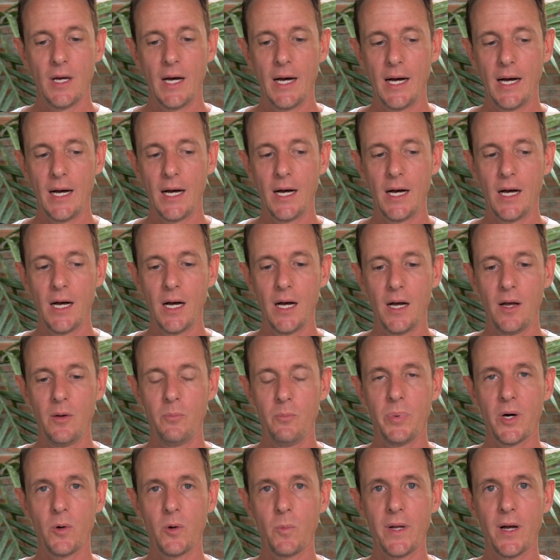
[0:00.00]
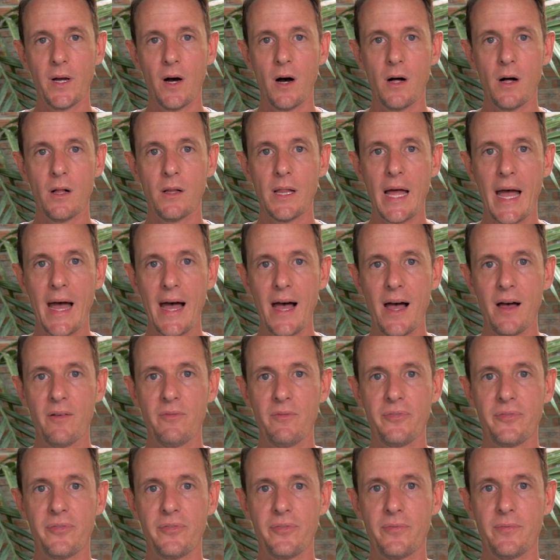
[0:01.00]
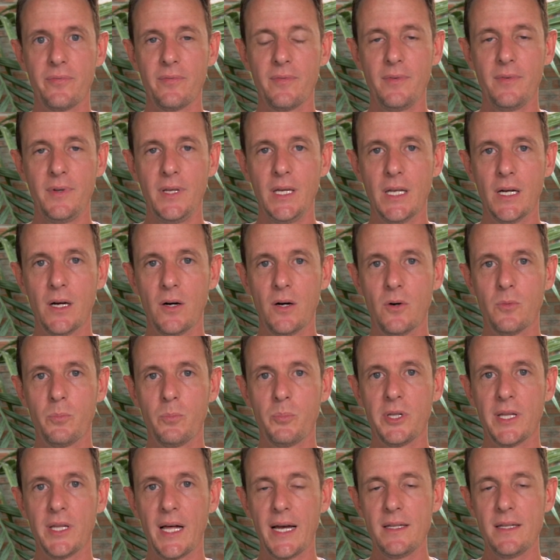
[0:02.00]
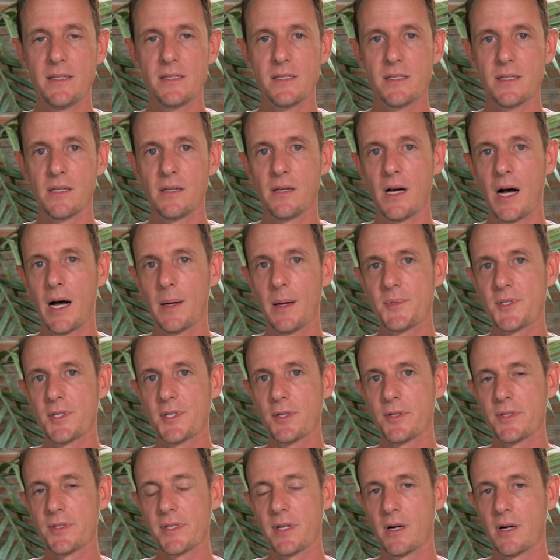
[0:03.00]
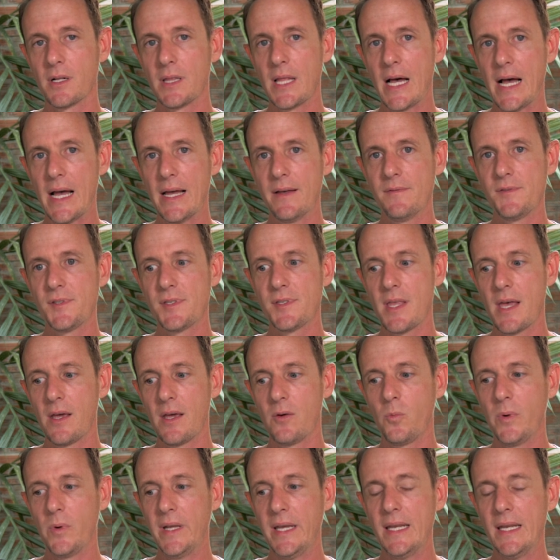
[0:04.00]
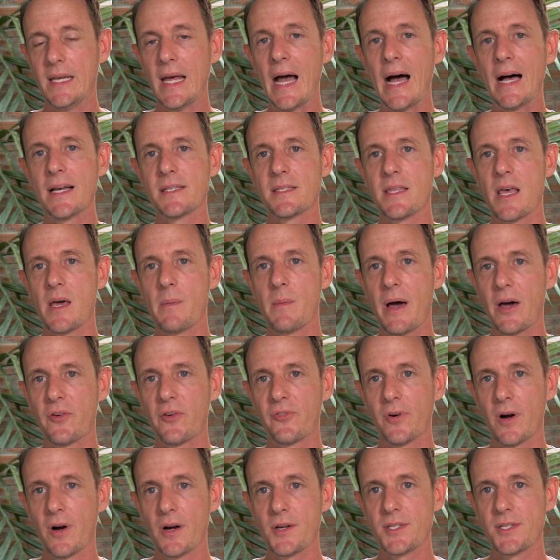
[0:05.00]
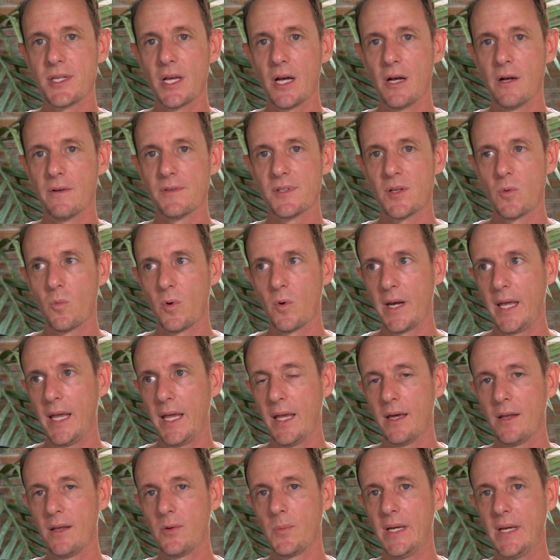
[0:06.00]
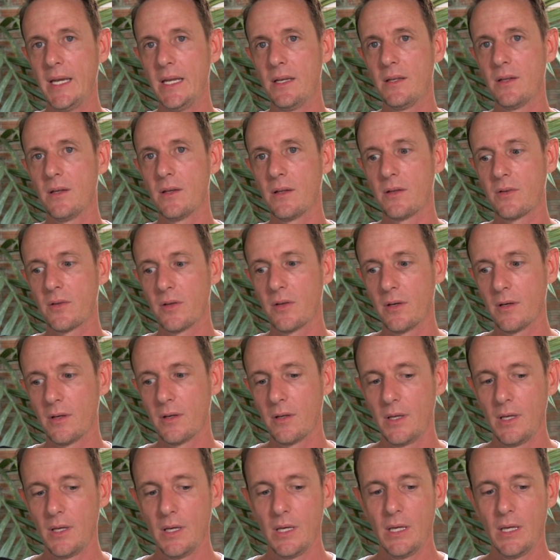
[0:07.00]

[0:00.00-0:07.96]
but we all have, plights and obstacles in our lives that we need to ask that about for ourselves. On one hand, we need to